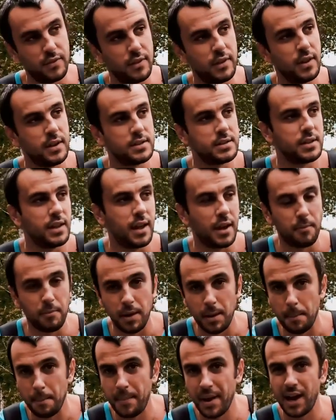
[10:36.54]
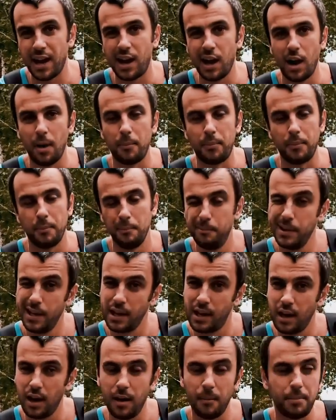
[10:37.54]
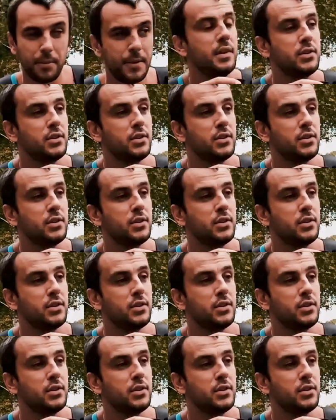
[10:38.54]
It's like my backup, backup.